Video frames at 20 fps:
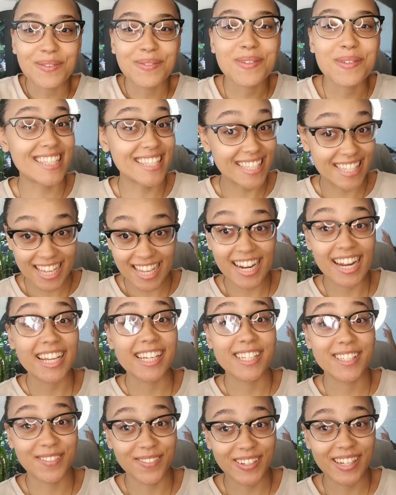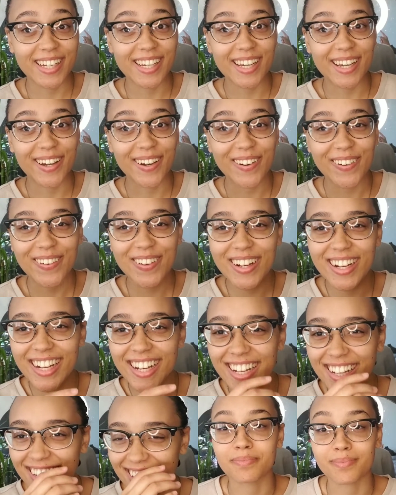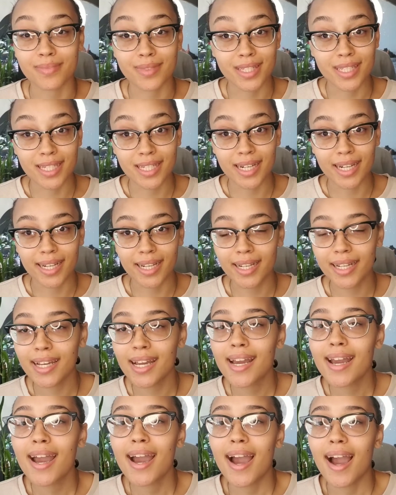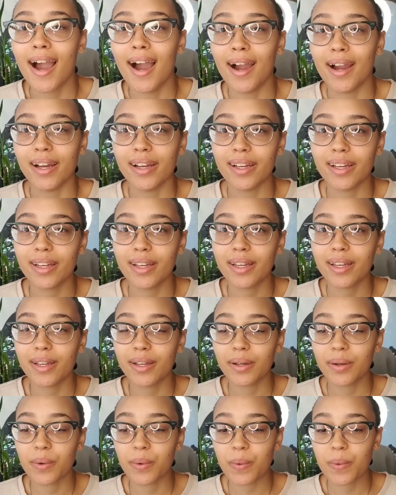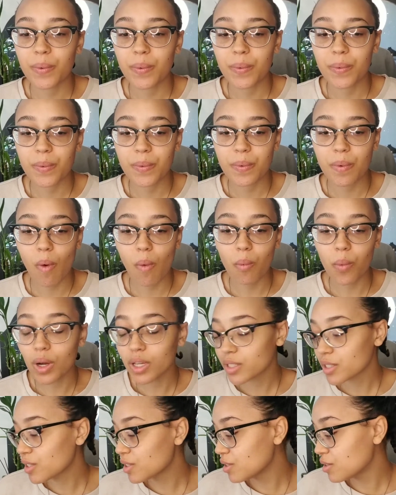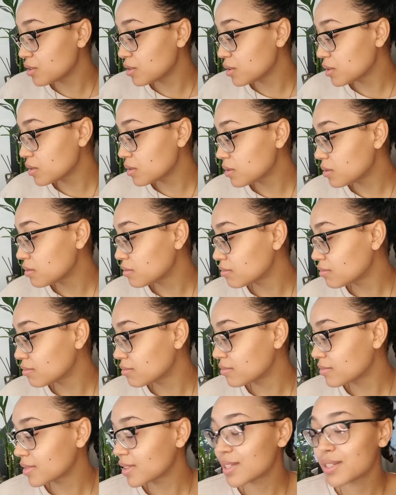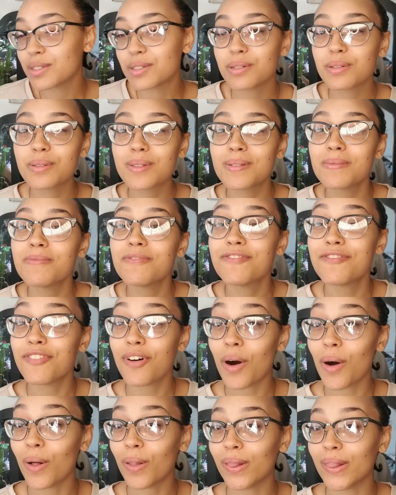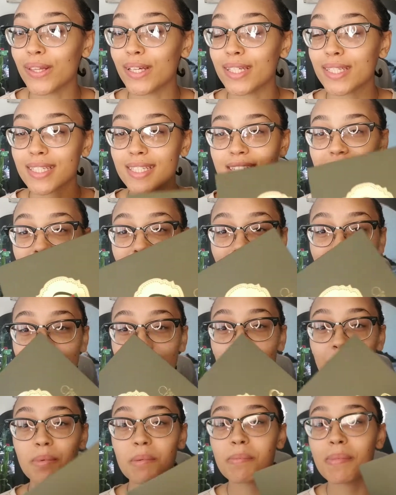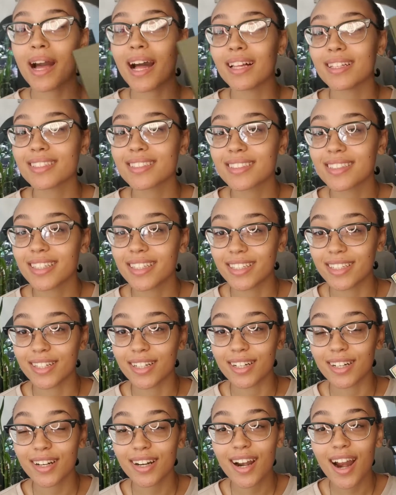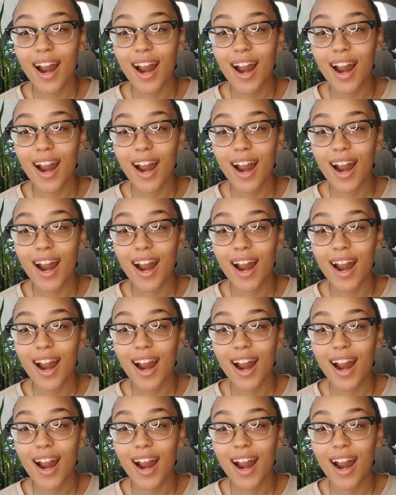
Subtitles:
guys, today's video. Today I want to do some fall looks and I have a couple palettes here